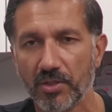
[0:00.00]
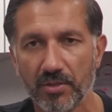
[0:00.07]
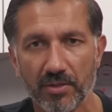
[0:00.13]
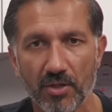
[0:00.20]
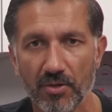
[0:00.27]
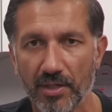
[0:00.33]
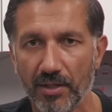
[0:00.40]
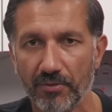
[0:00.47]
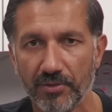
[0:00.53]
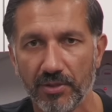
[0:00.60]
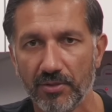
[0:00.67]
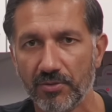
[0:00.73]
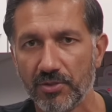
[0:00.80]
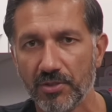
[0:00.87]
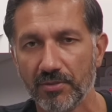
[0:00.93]
Google it on
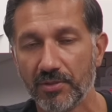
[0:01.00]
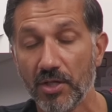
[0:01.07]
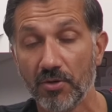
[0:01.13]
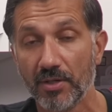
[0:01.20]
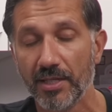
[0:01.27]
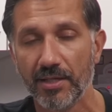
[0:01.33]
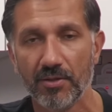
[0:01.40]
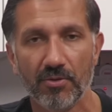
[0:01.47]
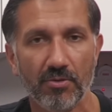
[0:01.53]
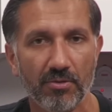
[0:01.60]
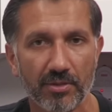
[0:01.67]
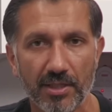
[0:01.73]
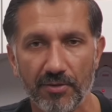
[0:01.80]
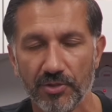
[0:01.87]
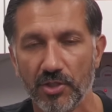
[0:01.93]
YouTube, Google it,
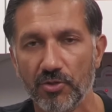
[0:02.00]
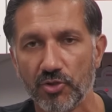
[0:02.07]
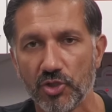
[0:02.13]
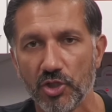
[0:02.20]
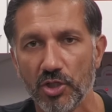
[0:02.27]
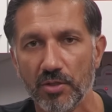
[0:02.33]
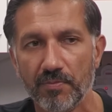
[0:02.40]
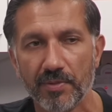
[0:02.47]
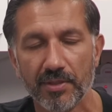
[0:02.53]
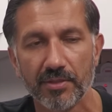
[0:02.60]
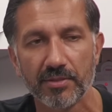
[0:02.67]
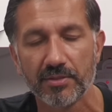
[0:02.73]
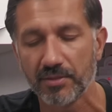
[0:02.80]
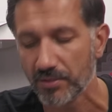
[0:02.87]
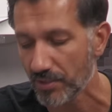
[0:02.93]
or go on YouTube
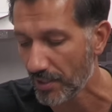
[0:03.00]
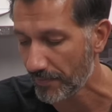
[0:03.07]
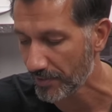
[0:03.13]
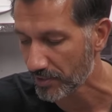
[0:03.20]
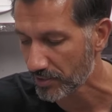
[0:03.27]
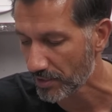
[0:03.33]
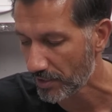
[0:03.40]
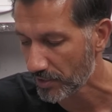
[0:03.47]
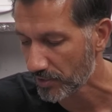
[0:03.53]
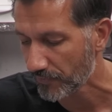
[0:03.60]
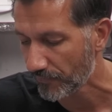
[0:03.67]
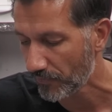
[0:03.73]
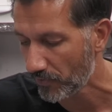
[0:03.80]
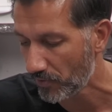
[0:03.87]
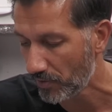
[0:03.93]
and type in a search
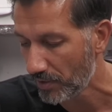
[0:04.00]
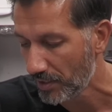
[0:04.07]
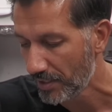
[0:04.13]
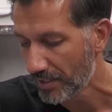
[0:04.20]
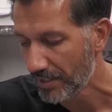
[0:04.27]
for